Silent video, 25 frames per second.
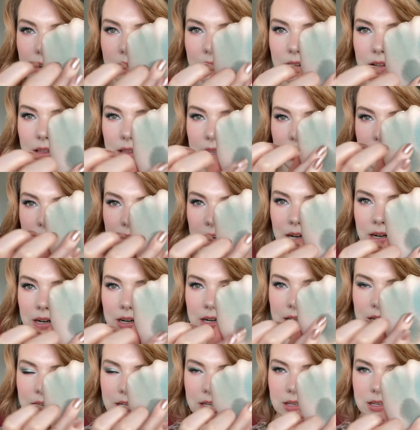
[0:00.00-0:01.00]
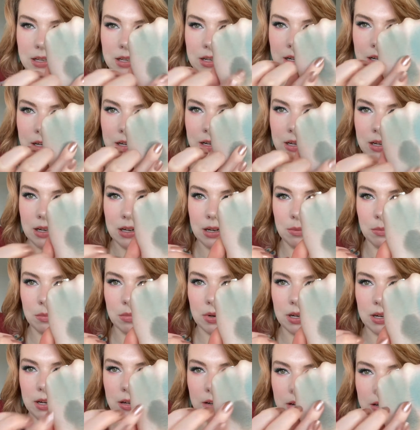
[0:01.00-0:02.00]
on the eyes
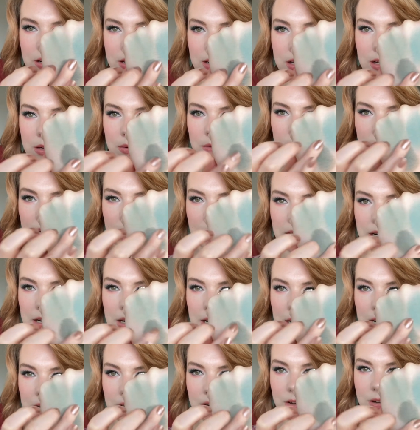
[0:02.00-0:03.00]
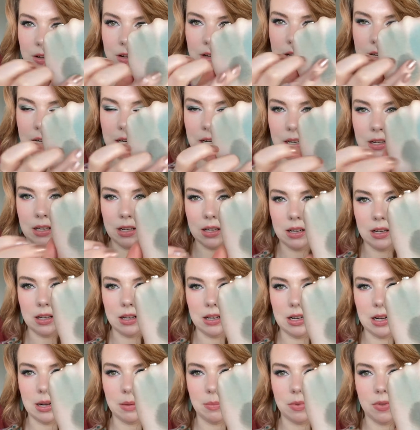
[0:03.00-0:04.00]
but you can see we're getting actually decent
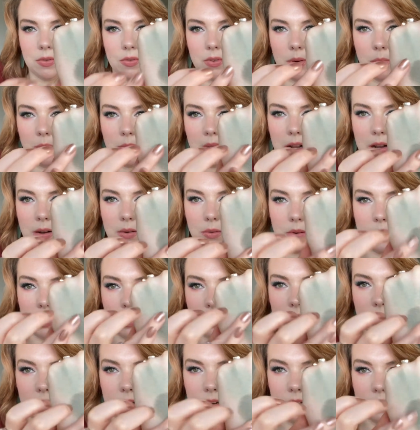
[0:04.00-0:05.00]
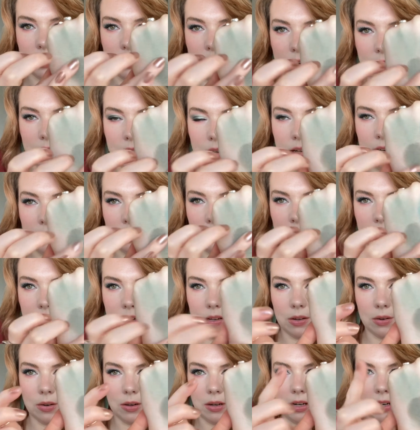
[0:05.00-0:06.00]
depth from that one.
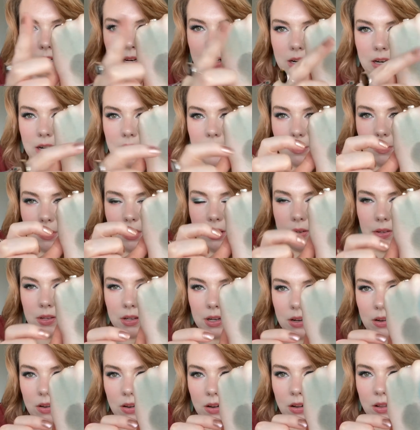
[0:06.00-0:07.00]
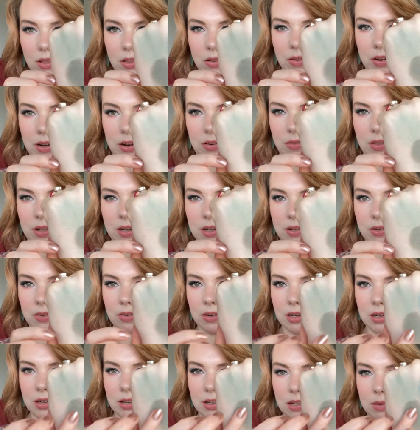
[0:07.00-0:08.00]
So I did end up using all three of these
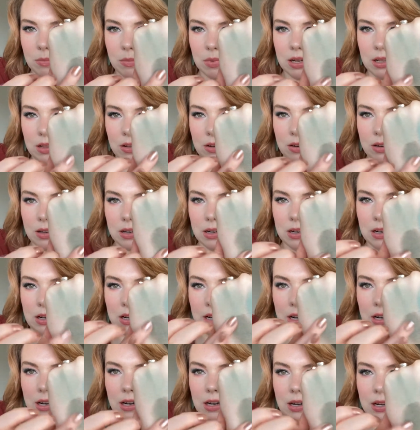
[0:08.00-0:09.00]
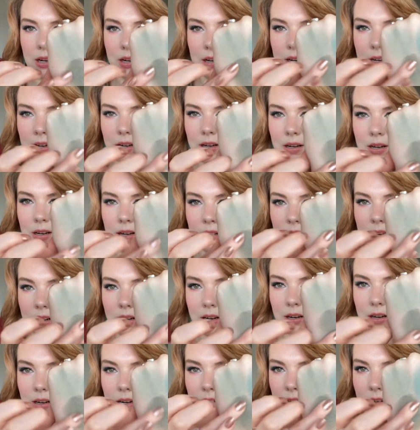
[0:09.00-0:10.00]
greens in my look today.
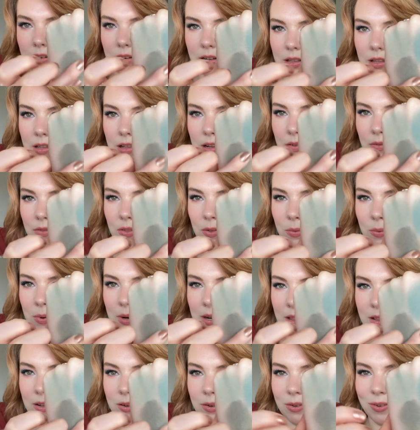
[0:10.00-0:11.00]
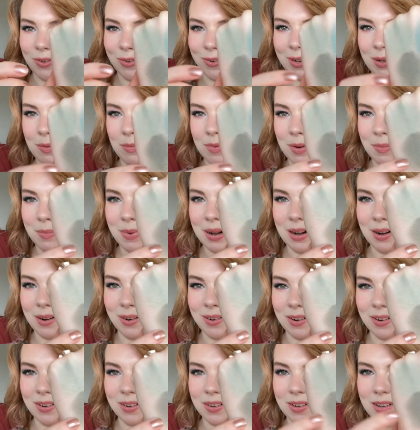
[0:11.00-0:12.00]
And I just love the way those cream to
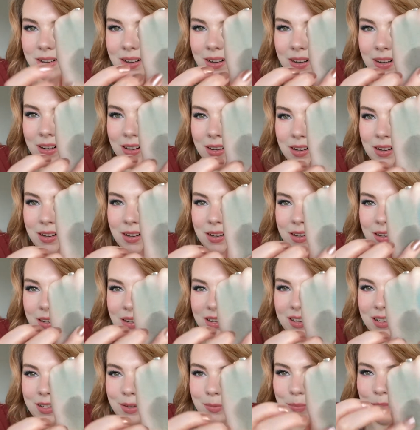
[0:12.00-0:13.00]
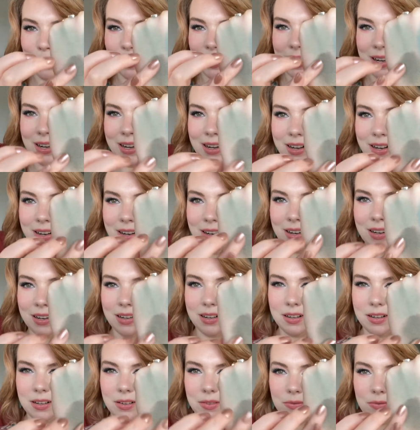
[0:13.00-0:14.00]
powders spread
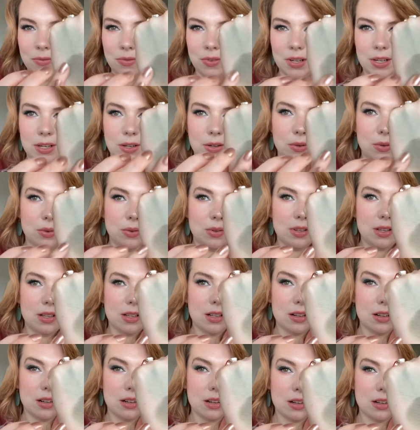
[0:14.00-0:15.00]
and diffuse.